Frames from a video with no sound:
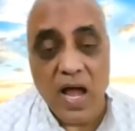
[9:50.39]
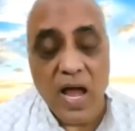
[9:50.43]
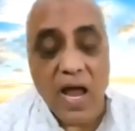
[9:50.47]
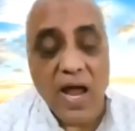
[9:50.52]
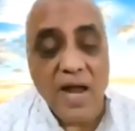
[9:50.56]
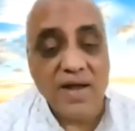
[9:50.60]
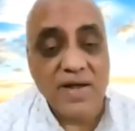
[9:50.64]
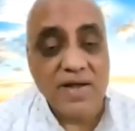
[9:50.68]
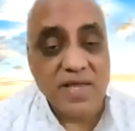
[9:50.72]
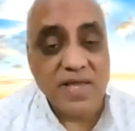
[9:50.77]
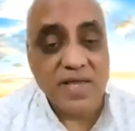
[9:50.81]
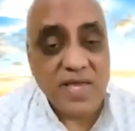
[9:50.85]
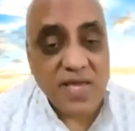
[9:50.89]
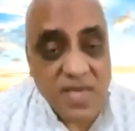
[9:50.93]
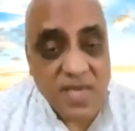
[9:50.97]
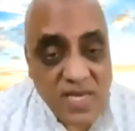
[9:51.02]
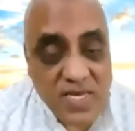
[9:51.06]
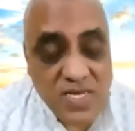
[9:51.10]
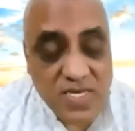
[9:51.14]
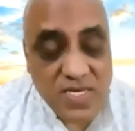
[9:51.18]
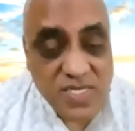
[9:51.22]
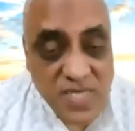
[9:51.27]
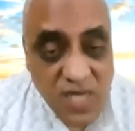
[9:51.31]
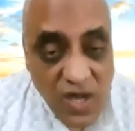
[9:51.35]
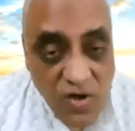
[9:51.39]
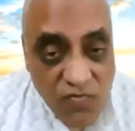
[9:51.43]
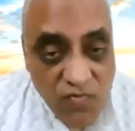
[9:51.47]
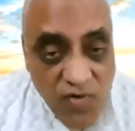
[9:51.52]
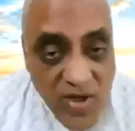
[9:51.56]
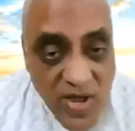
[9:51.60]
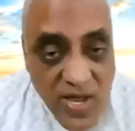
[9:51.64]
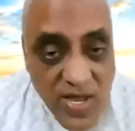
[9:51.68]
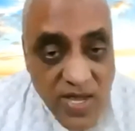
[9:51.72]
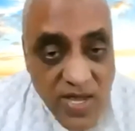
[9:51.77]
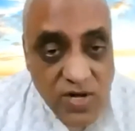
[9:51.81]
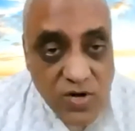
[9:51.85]
and he is
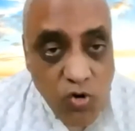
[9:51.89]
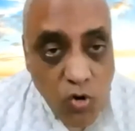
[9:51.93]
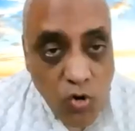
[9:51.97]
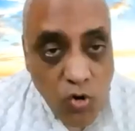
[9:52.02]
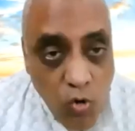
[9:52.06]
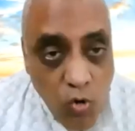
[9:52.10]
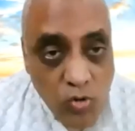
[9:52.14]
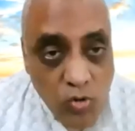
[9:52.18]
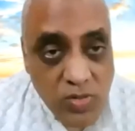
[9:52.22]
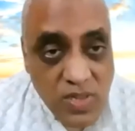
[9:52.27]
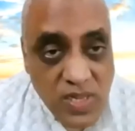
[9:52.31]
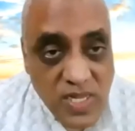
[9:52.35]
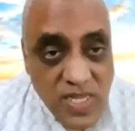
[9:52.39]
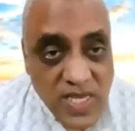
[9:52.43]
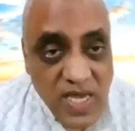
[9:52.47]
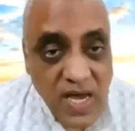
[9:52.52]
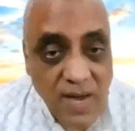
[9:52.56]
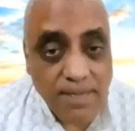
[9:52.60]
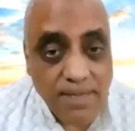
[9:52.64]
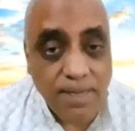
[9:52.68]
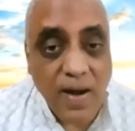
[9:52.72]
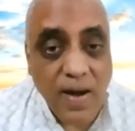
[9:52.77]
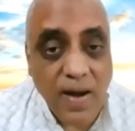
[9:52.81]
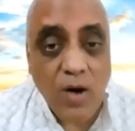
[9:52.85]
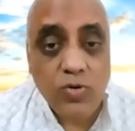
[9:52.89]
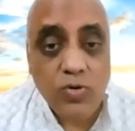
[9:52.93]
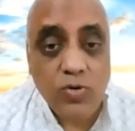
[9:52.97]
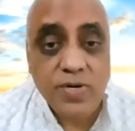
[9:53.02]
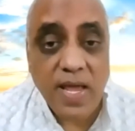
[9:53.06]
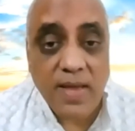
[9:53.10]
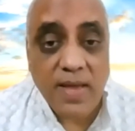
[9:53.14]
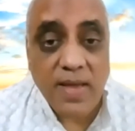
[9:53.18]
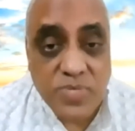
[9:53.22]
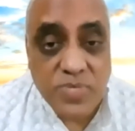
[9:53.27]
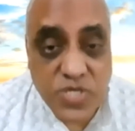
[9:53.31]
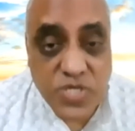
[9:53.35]
aware only
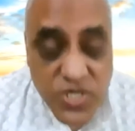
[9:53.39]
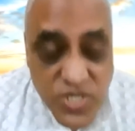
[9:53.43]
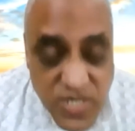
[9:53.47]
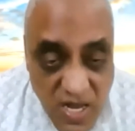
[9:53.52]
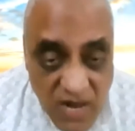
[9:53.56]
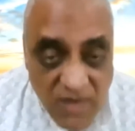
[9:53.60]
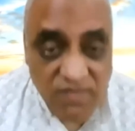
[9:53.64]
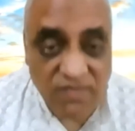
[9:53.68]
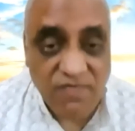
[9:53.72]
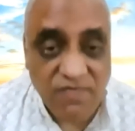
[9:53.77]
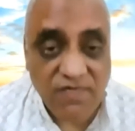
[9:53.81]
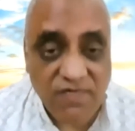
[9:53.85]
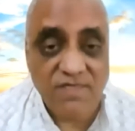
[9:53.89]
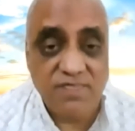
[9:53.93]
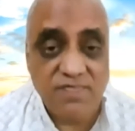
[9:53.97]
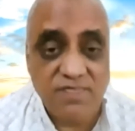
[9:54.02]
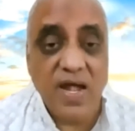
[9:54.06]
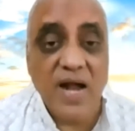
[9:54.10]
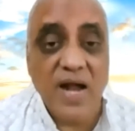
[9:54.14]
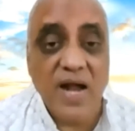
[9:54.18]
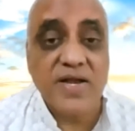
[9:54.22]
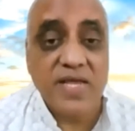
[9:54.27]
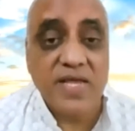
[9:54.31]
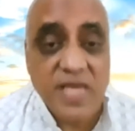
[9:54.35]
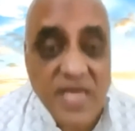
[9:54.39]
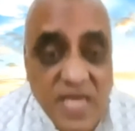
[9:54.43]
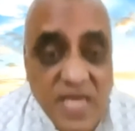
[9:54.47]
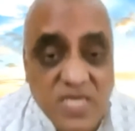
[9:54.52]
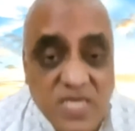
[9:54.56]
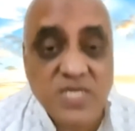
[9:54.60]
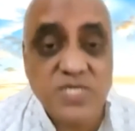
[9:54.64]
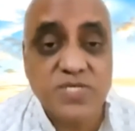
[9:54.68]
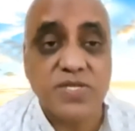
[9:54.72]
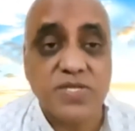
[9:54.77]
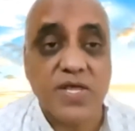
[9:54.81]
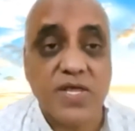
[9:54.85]
about himself, that
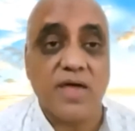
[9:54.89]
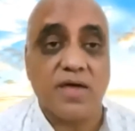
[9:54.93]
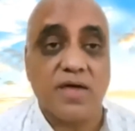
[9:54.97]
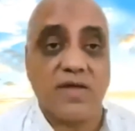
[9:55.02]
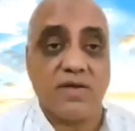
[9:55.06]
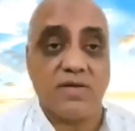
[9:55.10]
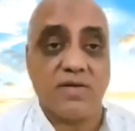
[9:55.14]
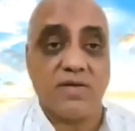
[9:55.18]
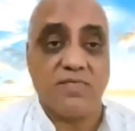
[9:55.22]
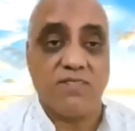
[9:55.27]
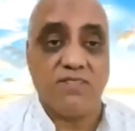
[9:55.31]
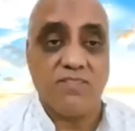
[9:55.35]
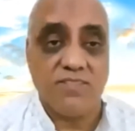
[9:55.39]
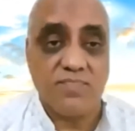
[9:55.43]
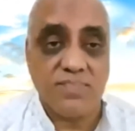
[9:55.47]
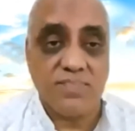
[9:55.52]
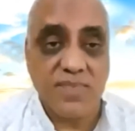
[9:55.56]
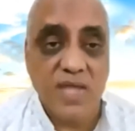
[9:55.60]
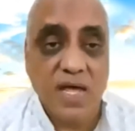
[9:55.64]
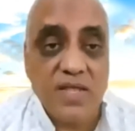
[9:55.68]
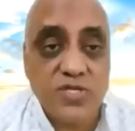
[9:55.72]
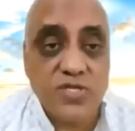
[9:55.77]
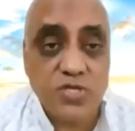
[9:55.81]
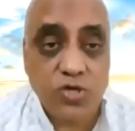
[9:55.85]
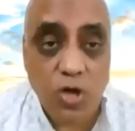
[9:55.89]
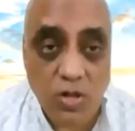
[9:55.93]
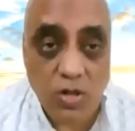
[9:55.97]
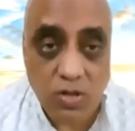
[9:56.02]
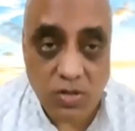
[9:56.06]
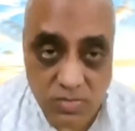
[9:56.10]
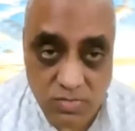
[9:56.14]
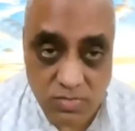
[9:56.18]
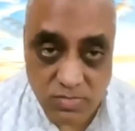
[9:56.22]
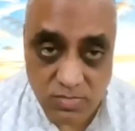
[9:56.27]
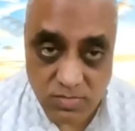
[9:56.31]
he is there. That's all.